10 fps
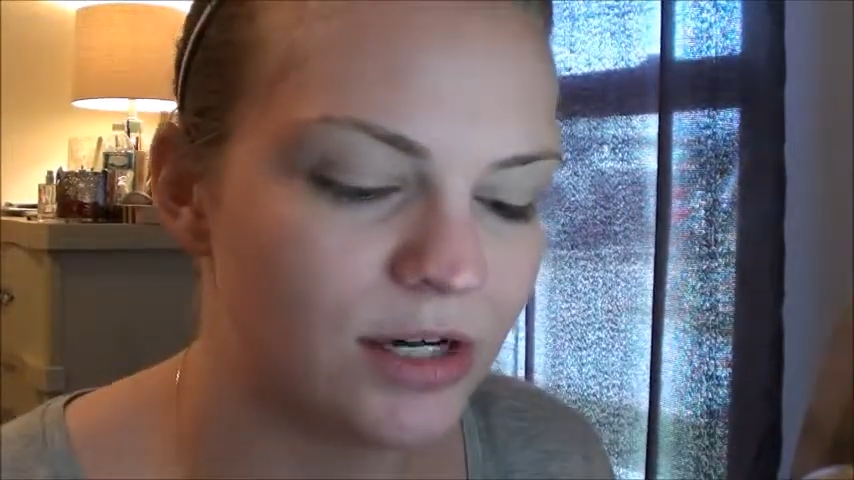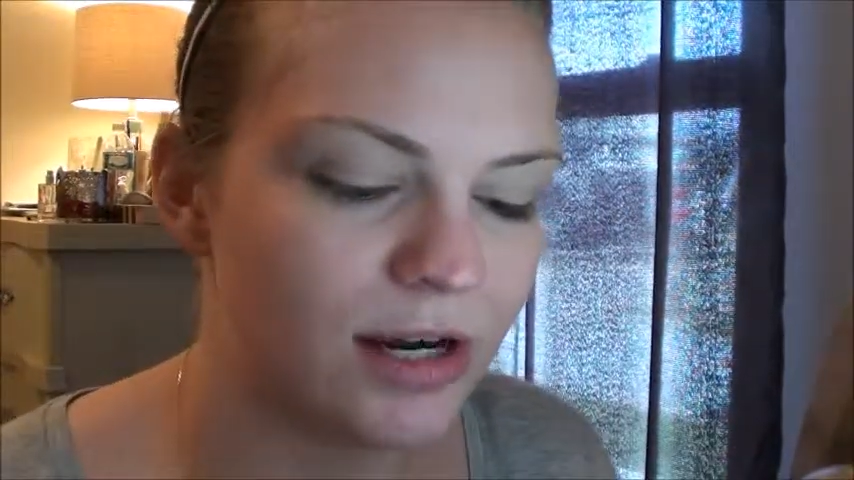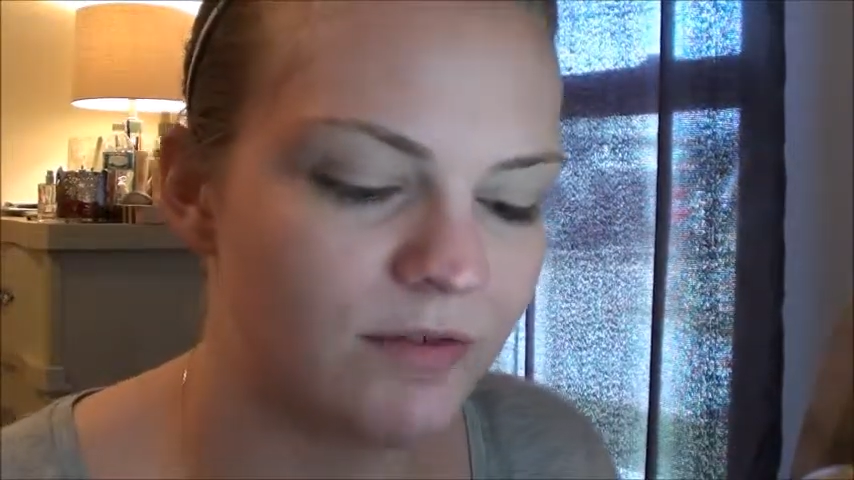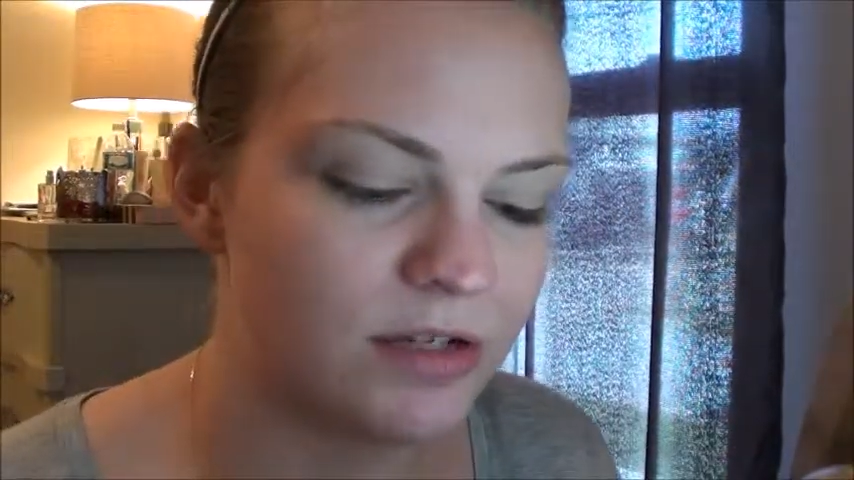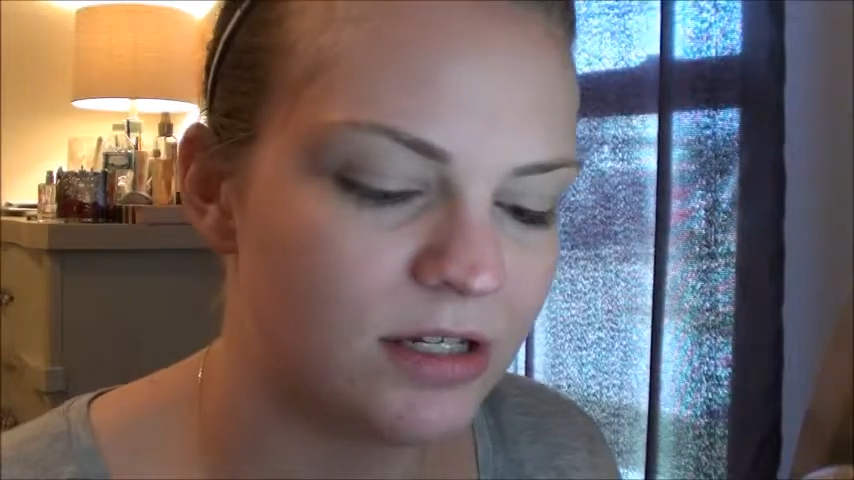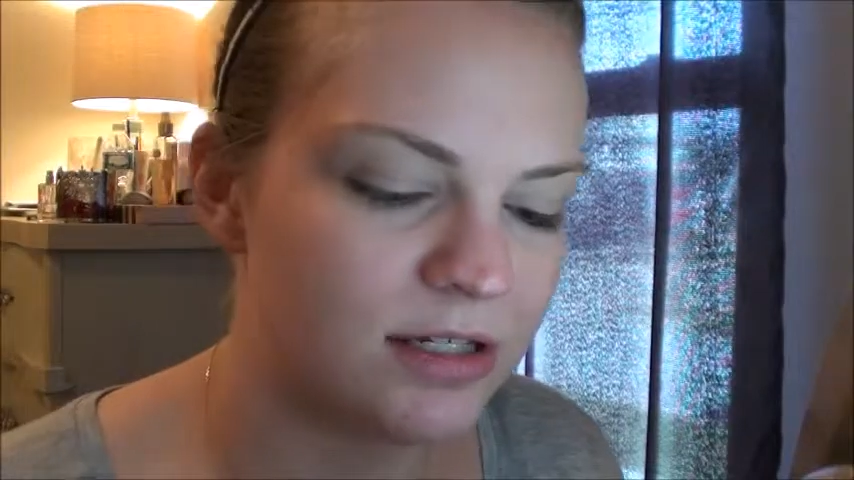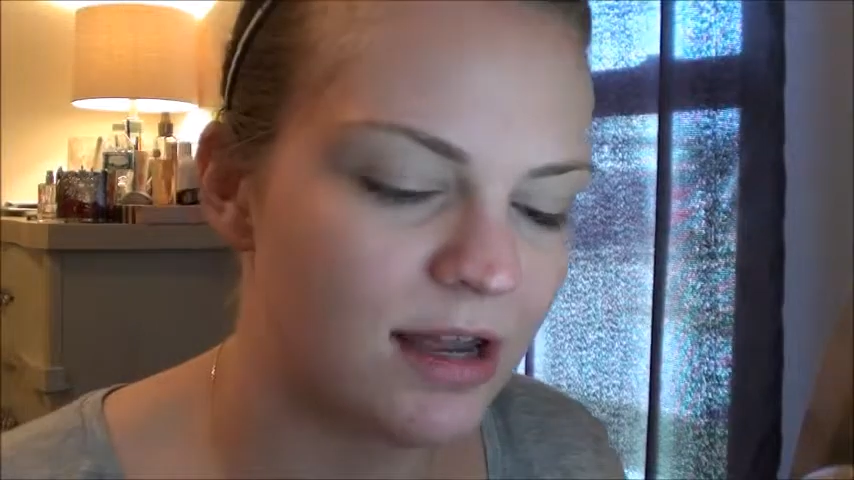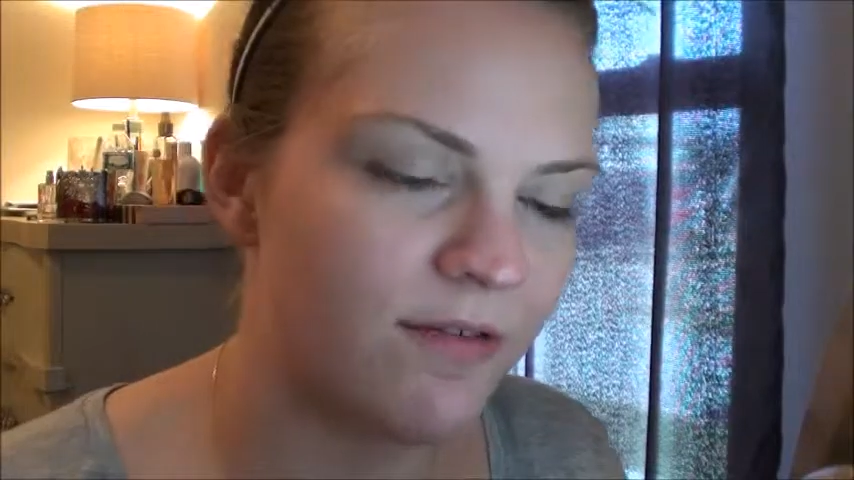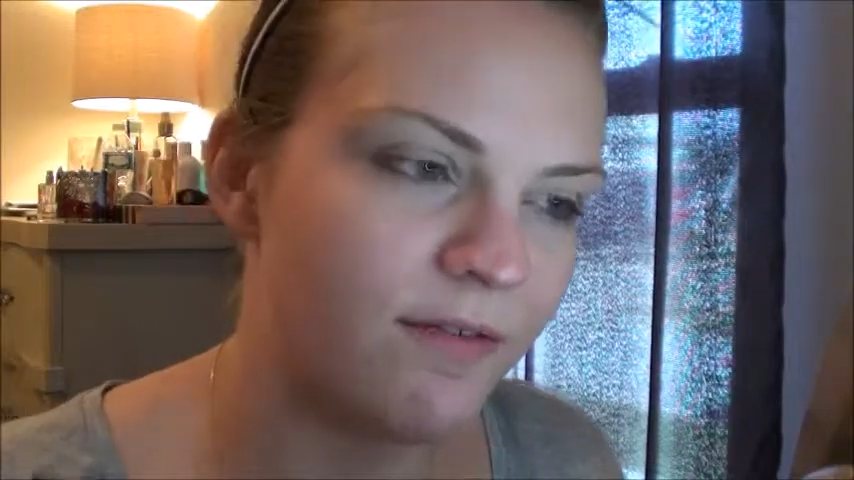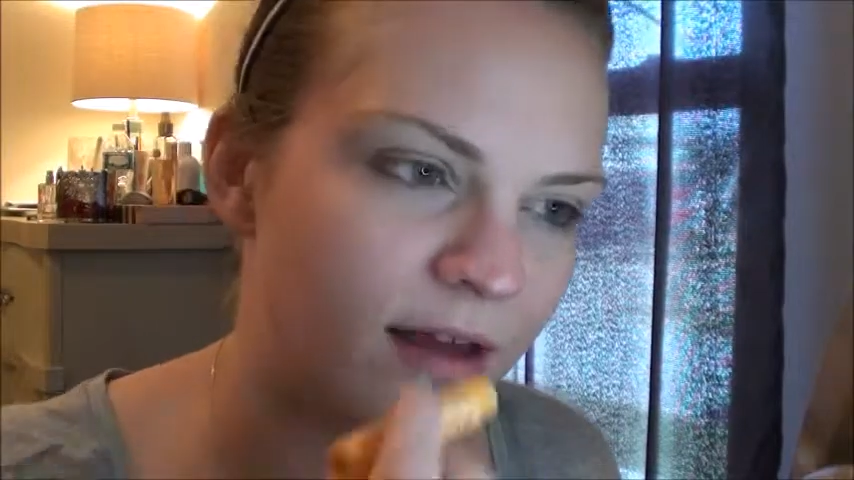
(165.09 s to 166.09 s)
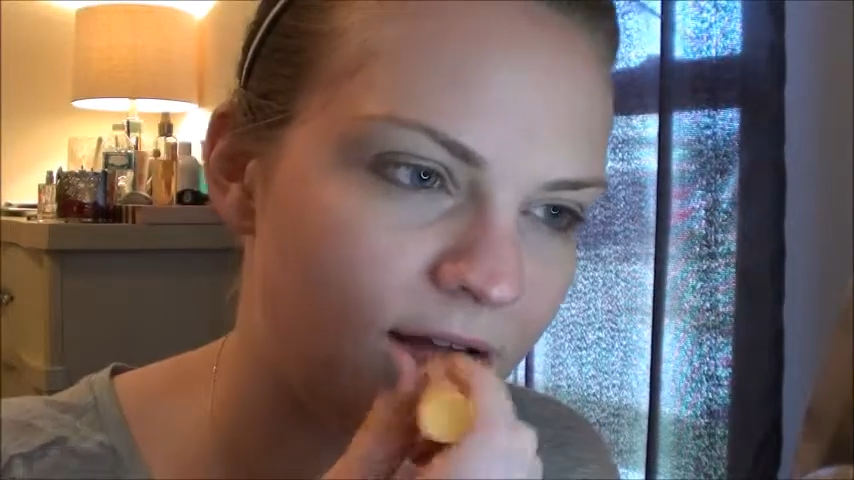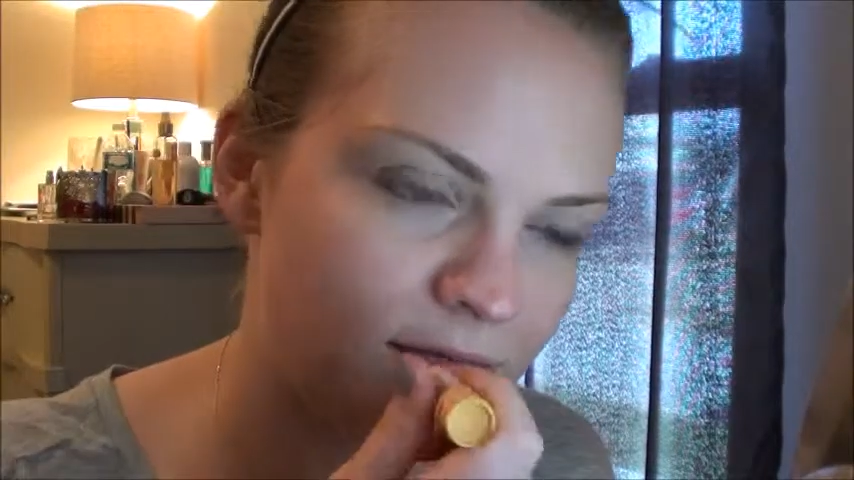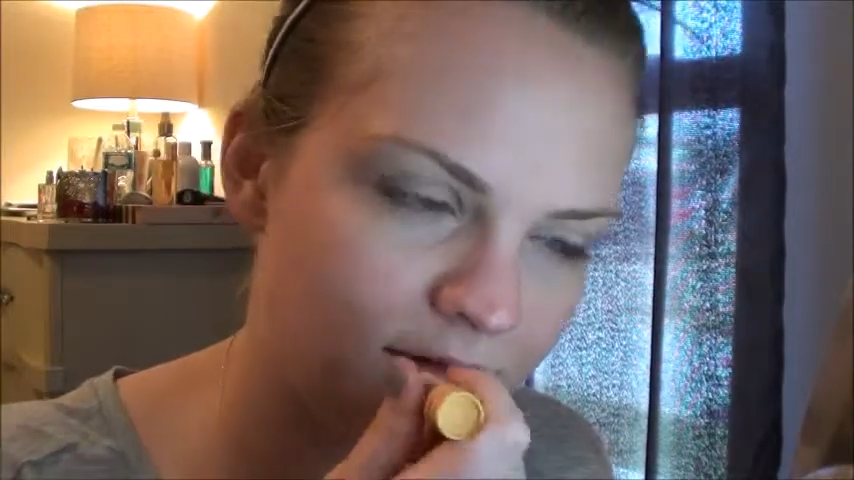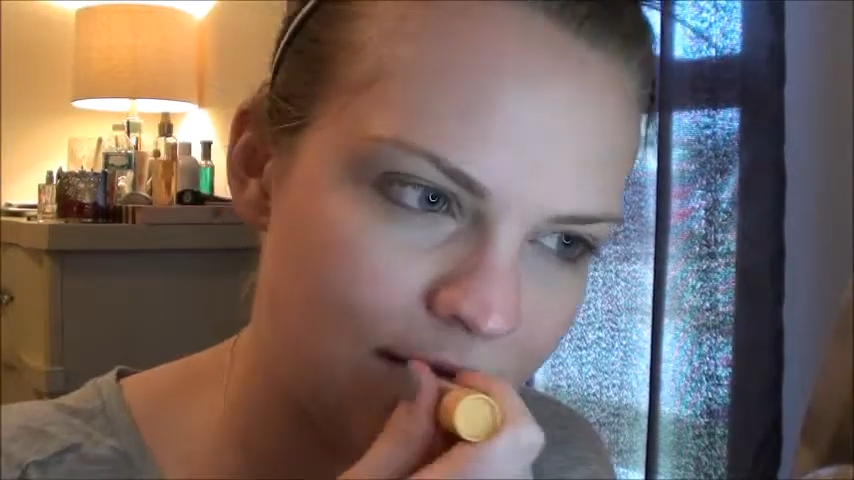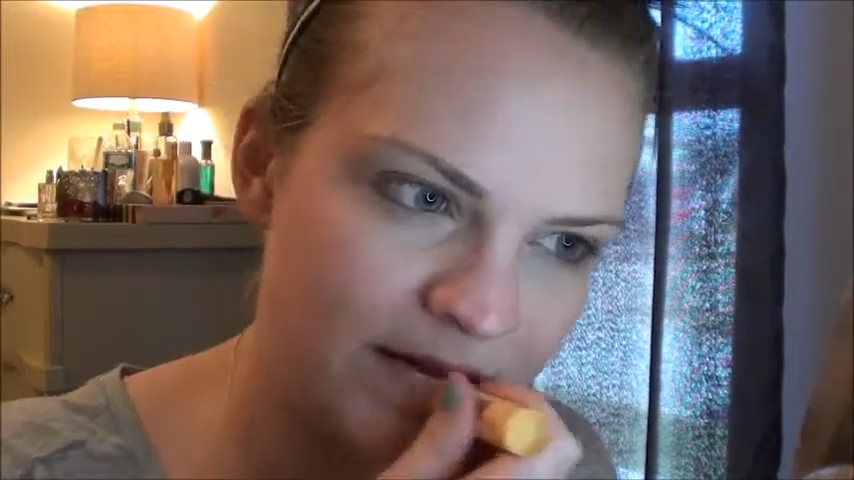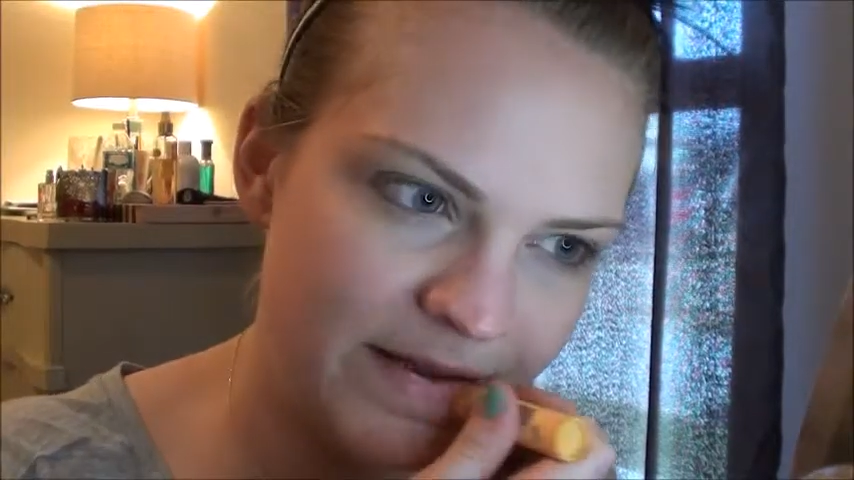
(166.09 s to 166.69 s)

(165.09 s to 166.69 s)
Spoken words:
and ever since I found